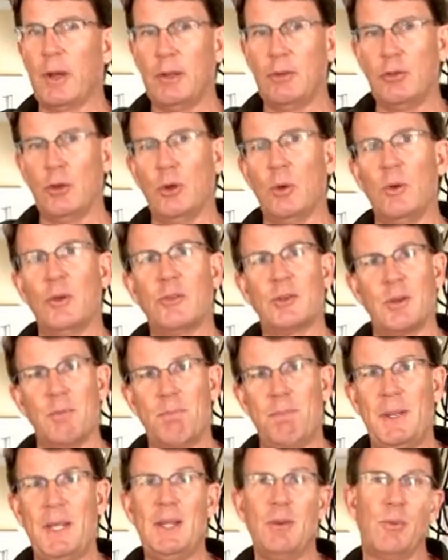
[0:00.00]
to do is
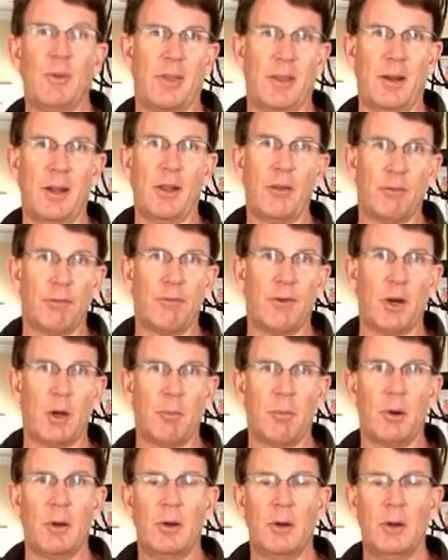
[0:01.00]
compete with another
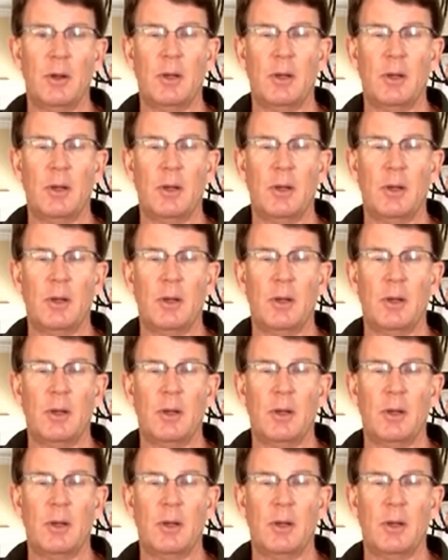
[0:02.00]
farmer.